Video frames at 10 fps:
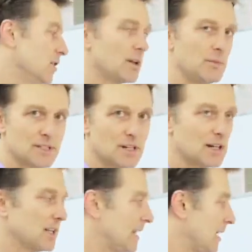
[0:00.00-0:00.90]
Don't get me
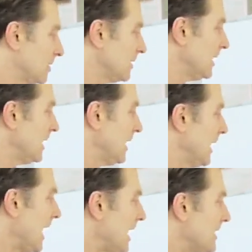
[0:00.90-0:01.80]
started on that one.
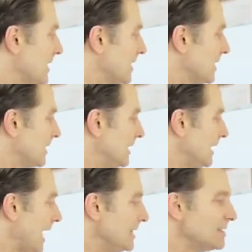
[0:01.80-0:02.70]
And
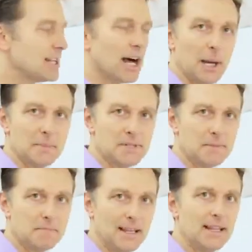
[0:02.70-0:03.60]
the
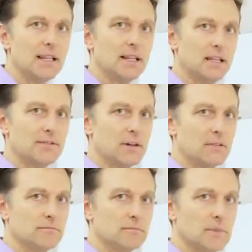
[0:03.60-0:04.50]
enzymes in the
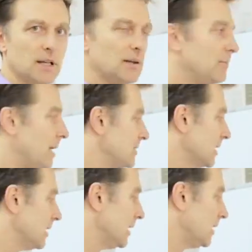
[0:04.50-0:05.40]
liver
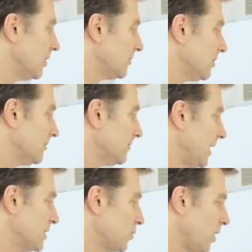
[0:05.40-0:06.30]
basically go from
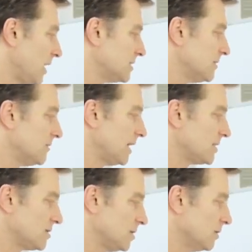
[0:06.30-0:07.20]
phase 1 to
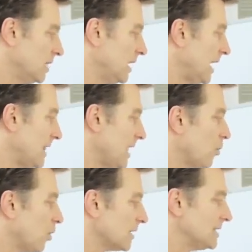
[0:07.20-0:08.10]
phase 2. And they
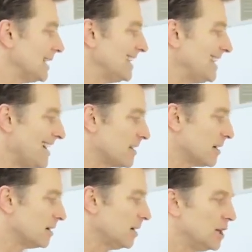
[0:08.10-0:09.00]
work
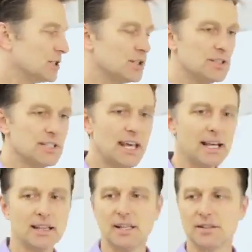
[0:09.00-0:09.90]
together to
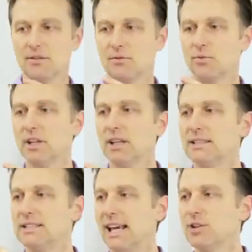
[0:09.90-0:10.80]
take these really
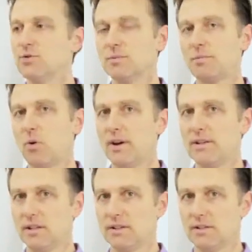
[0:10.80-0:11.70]
dangerous
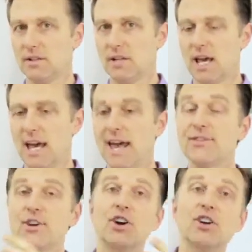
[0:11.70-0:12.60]
poisons
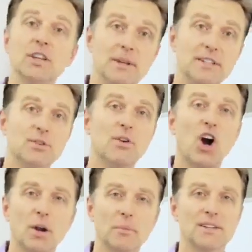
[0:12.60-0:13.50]
and turn them into
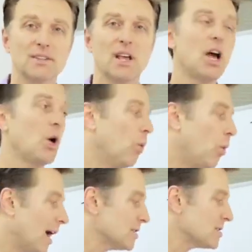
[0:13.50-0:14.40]
harmless,
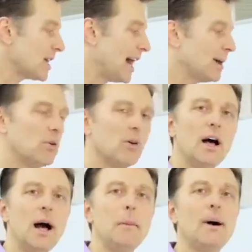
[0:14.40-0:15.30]

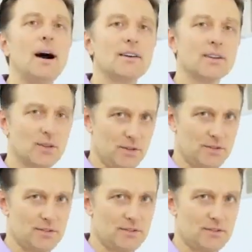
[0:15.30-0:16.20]
water-soluble
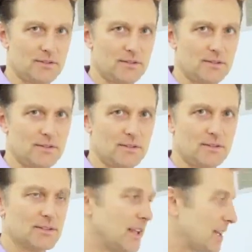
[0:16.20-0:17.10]
particles.
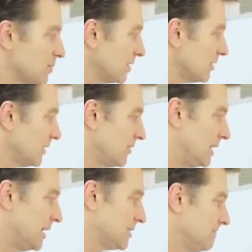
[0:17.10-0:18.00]
So that's what your liver
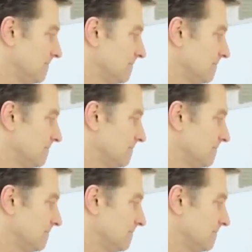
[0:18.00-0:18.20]
does.